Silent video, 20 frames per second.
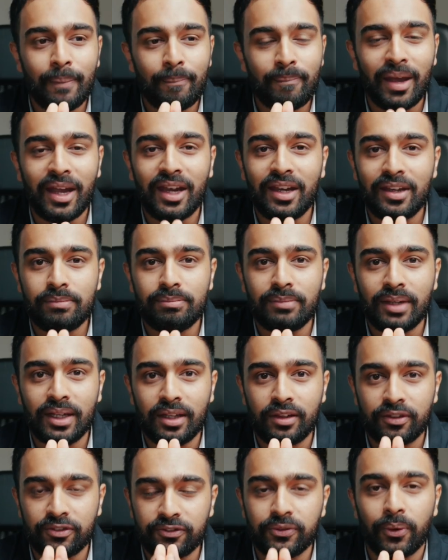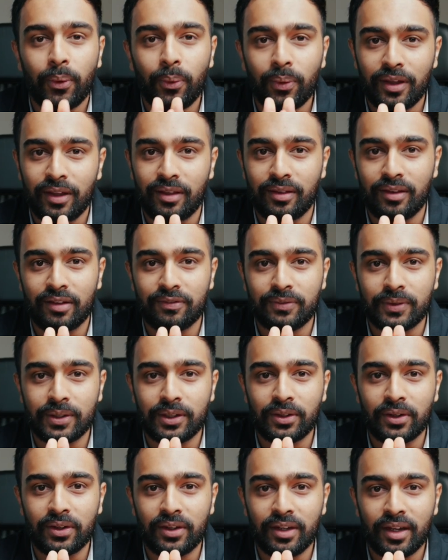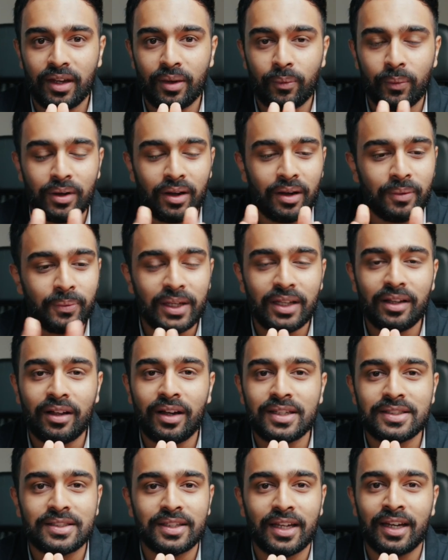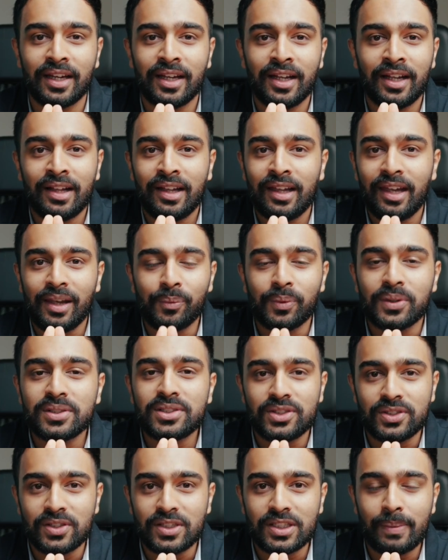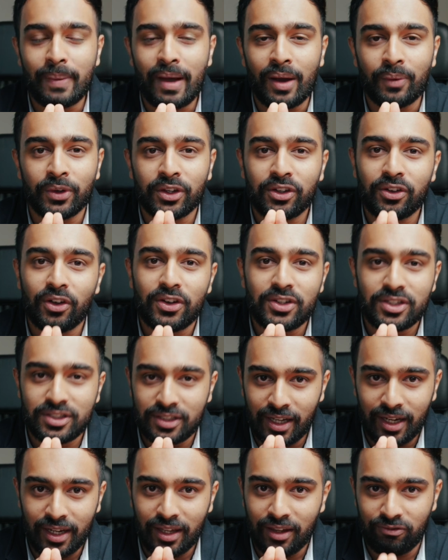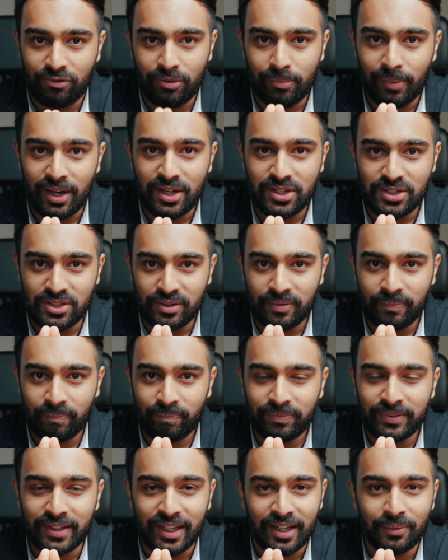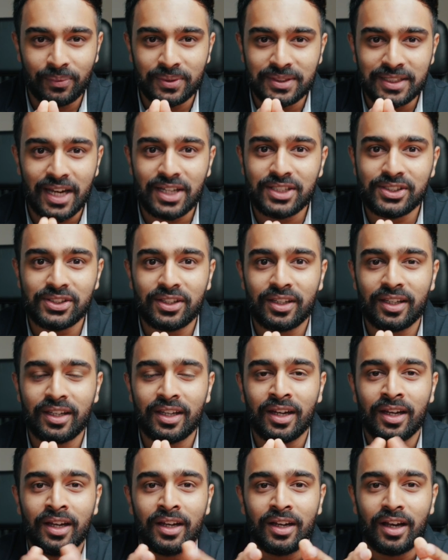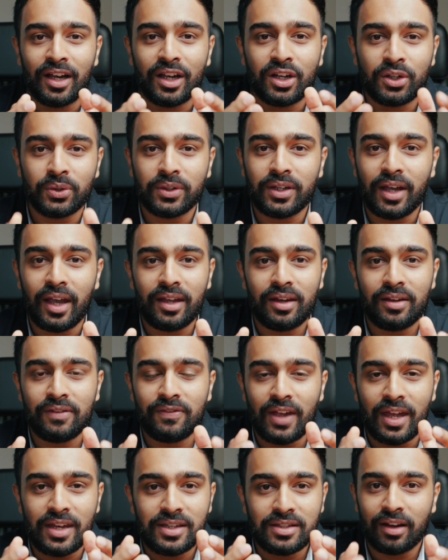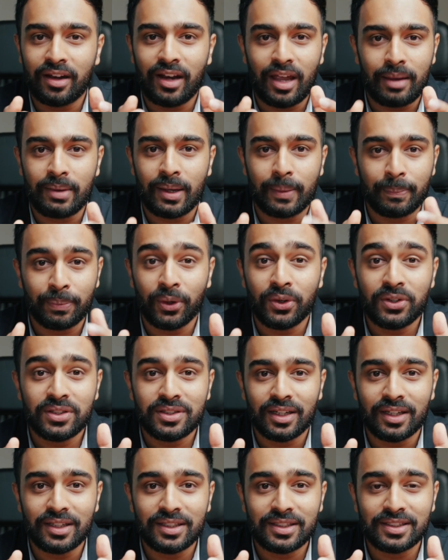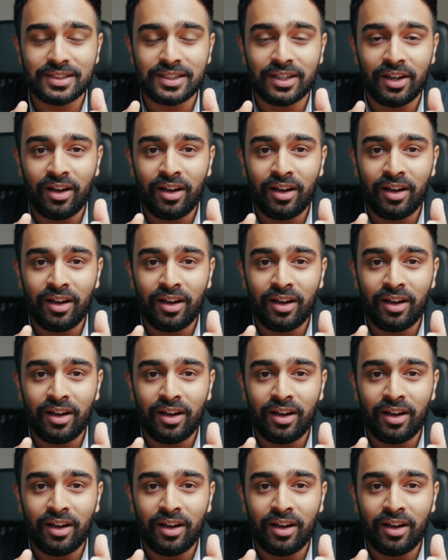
made me fall in love with learning when I realized that it wasn't just about regurgitating information, that it was actually a creative and dynamic process.